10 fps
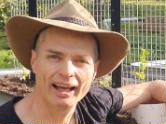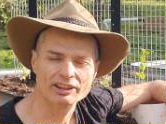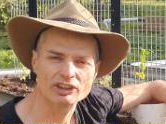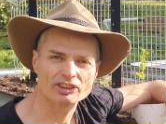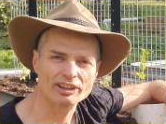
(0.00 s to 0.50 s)

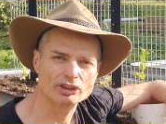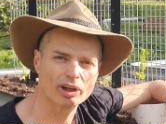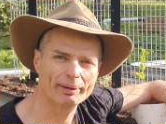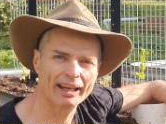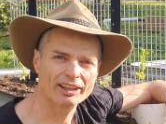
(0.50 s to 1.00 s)
and you see
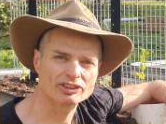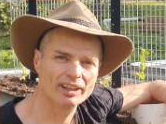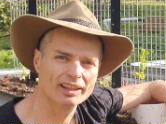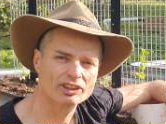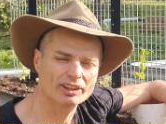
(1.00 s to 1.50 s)
Tom Hanks
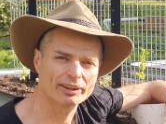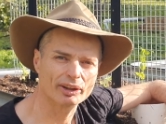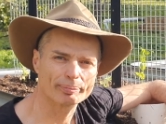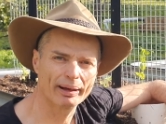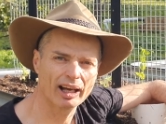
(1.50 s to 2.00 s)
sitting
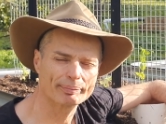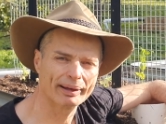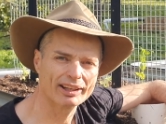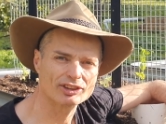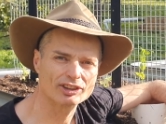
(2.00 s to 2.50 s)
on a park
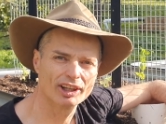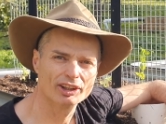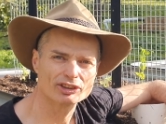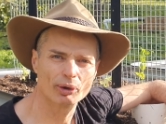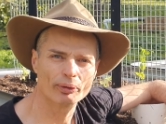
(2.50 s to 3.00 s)
bench
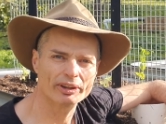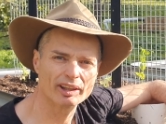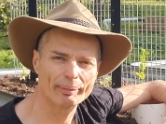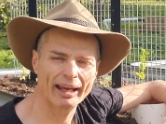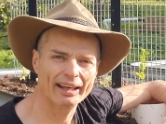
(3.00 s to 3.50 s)

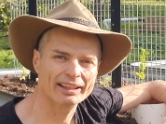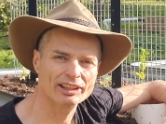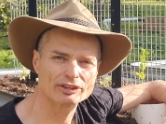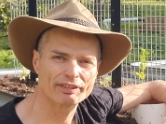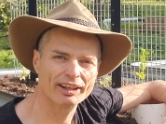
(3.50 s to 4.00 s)
talking about
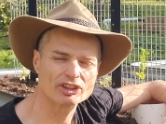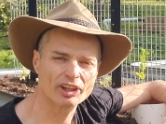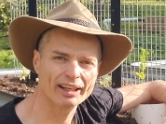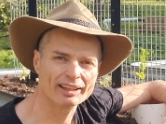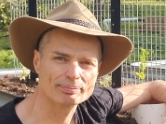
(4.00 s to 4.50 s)
his friend
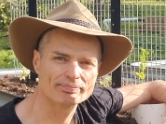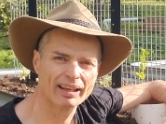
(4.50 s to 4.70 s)
Jenny.